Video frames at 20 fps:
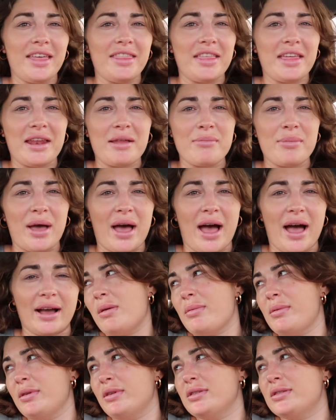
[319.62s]
And then I'm back.
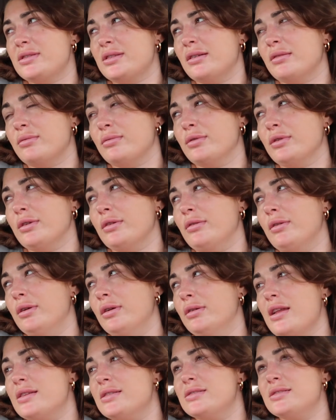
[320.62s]
People are so rude.
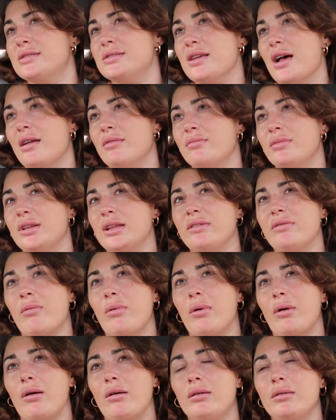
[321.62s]
It is
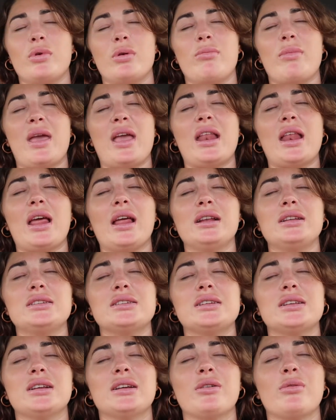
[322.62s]
unbelievable. We made
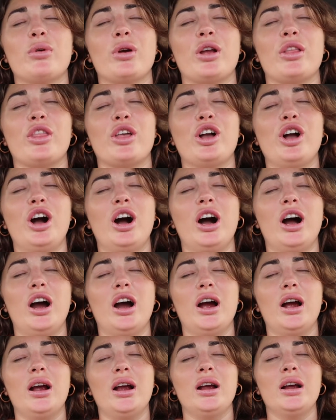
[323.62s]
it. We're in the
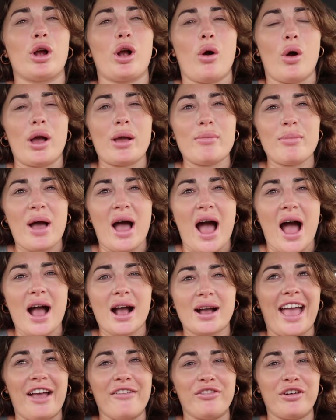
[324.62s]
car. We're going
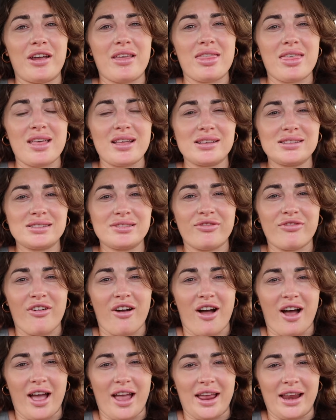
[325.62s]
back. Everything's
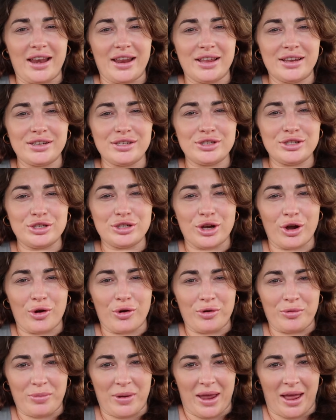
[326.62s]
fine.
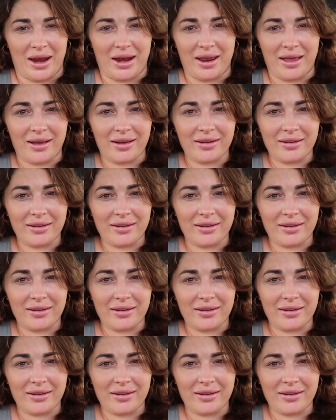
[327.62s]
Don't panic.